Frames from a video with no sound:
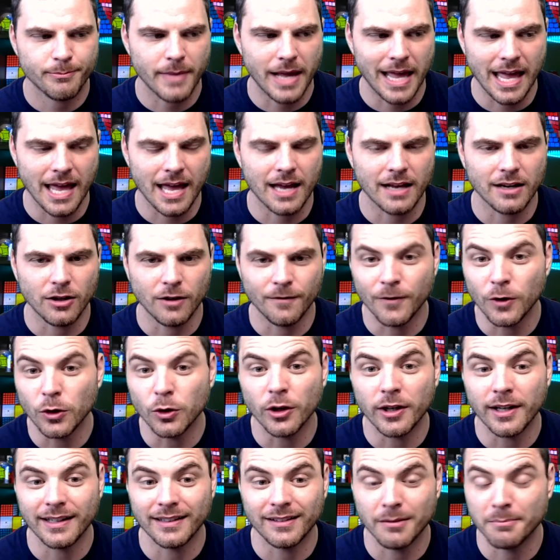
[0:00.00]
And if you
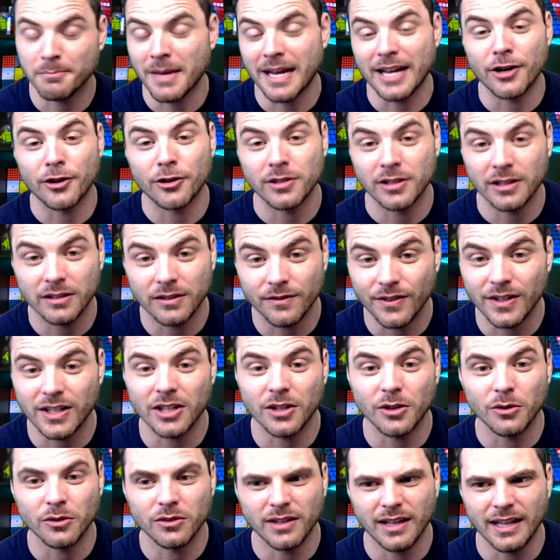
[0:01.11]
look at some of my earliest
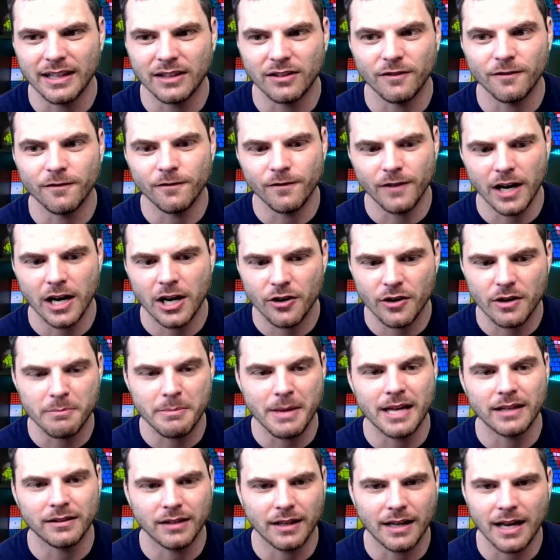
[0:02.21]
videos, it's very
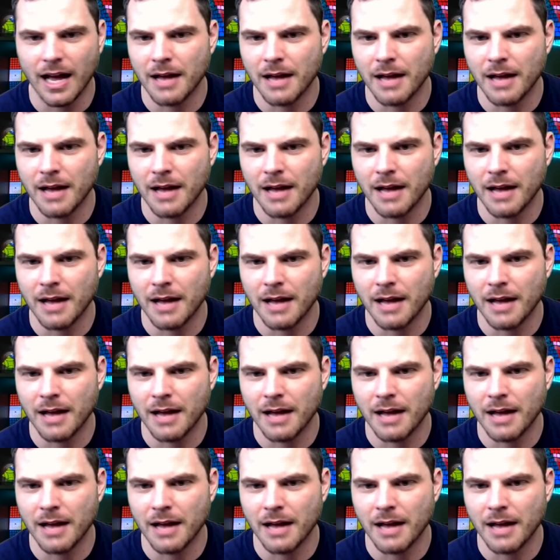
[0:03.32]
basic.